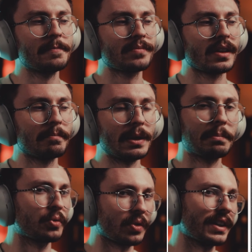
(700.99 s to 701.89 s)
people
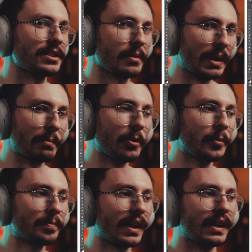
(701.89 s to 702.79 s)
relate to people,
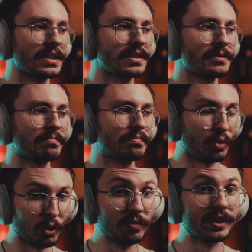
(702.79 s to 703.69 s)
and it's
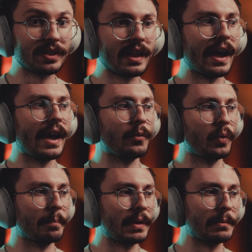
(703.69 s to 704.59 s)
proven that when
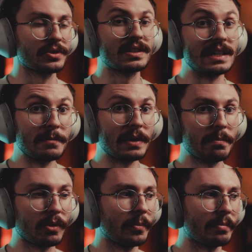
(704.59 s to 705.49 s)
people see
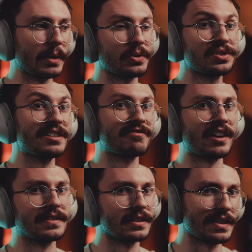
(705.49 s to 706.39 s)
people and people see
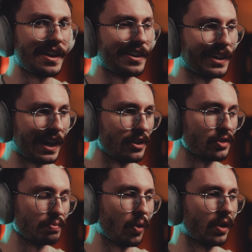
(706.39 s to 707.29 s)
faces, they engage
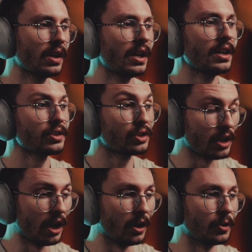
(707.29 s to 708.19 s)
more.
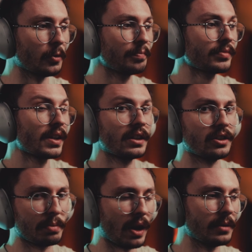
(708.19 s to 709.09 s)
So you
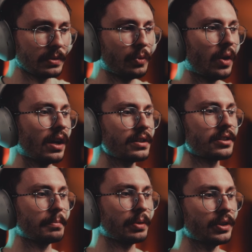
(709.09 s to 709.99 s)
probably want to
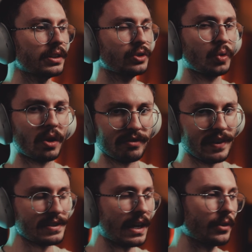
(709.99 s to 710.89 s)
put your face
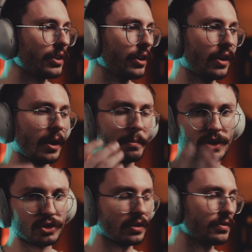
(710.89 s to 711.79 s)
out there, a
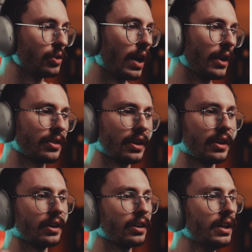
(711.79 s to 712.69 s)
picture of you out
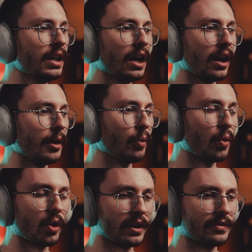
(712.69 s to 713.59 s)
there,
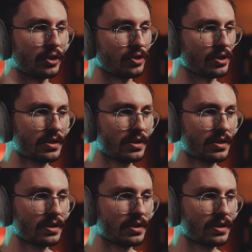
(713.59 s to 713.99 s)
or if you're just